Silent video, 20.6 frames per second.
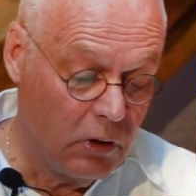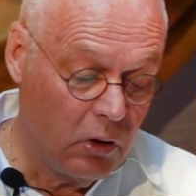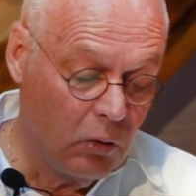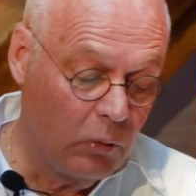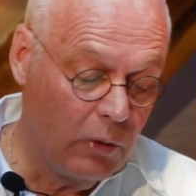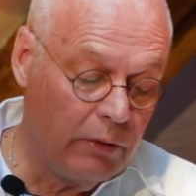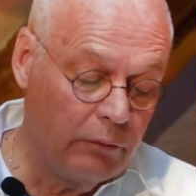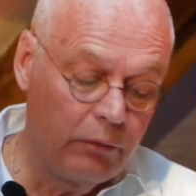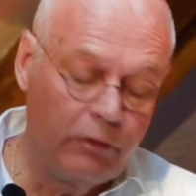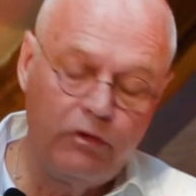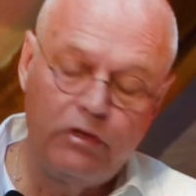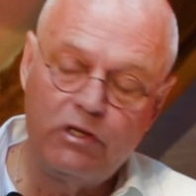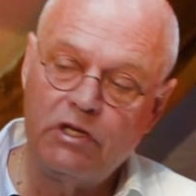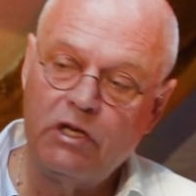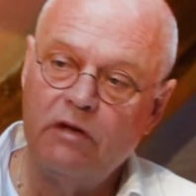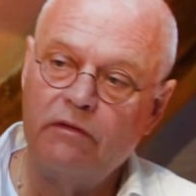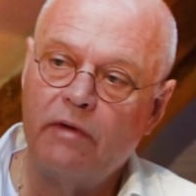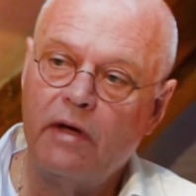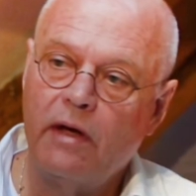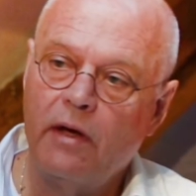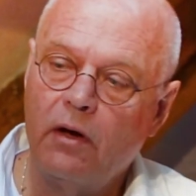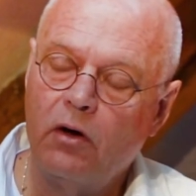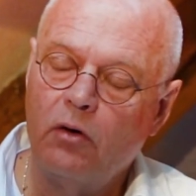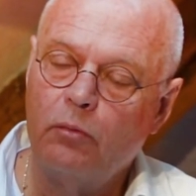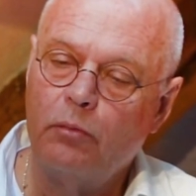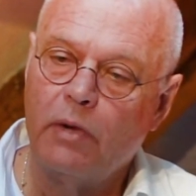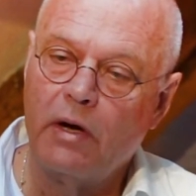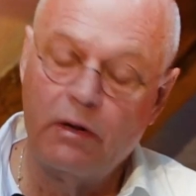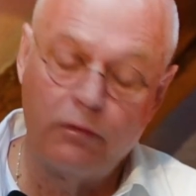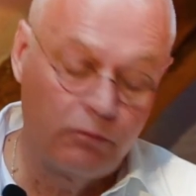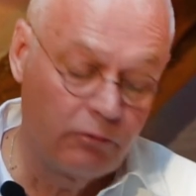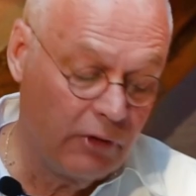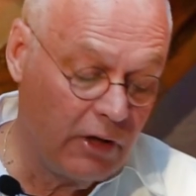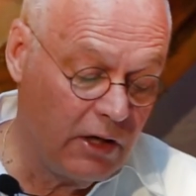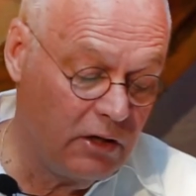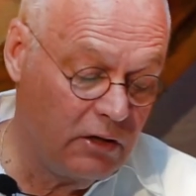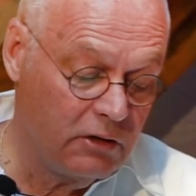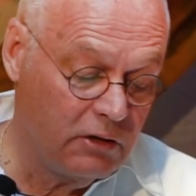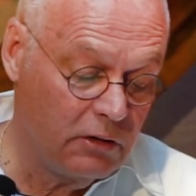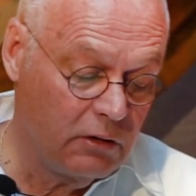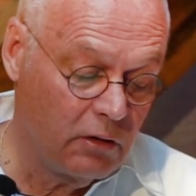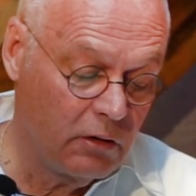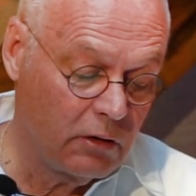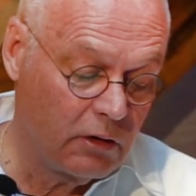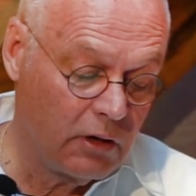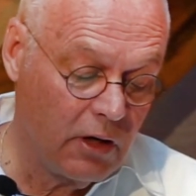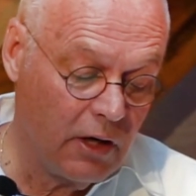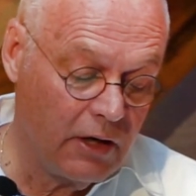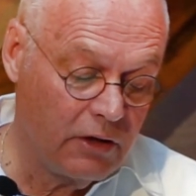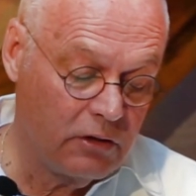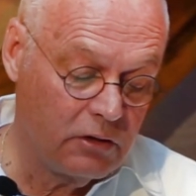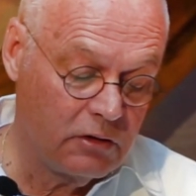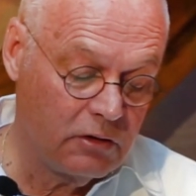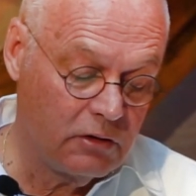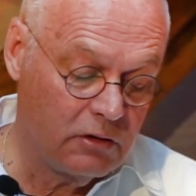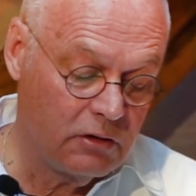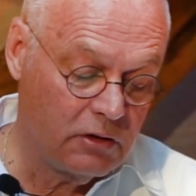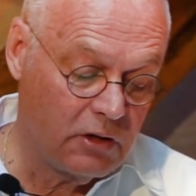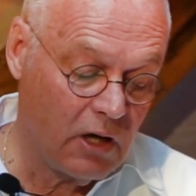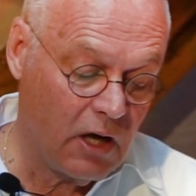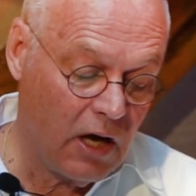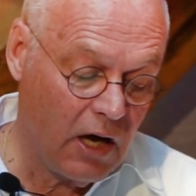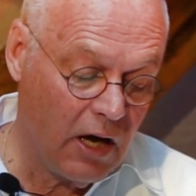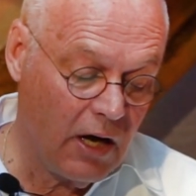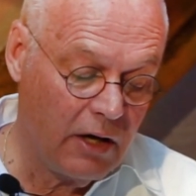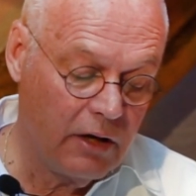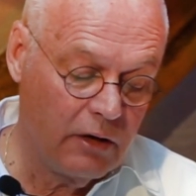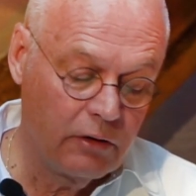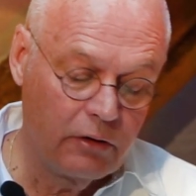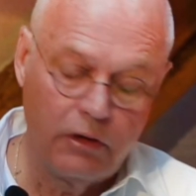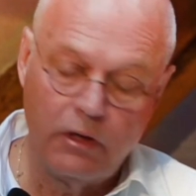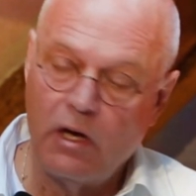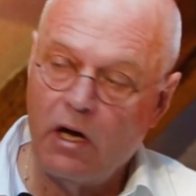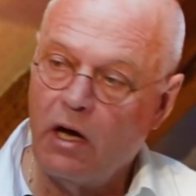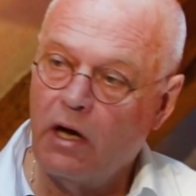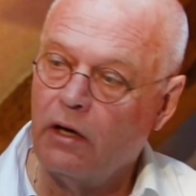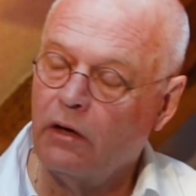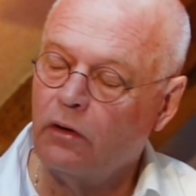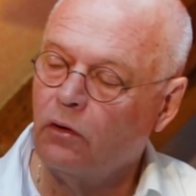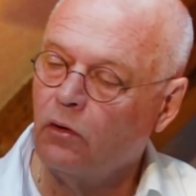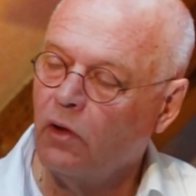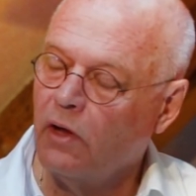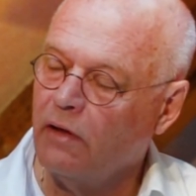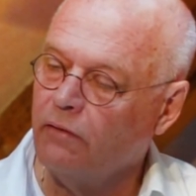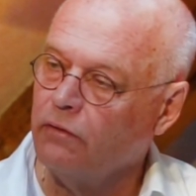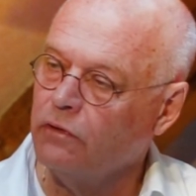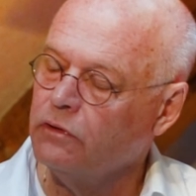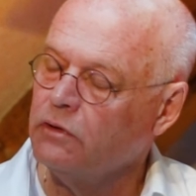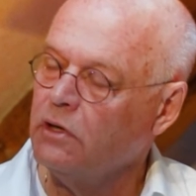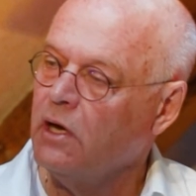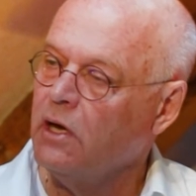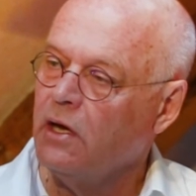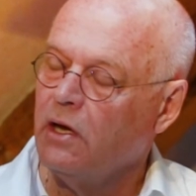We receive help by raising our consciousness to higher and higher levels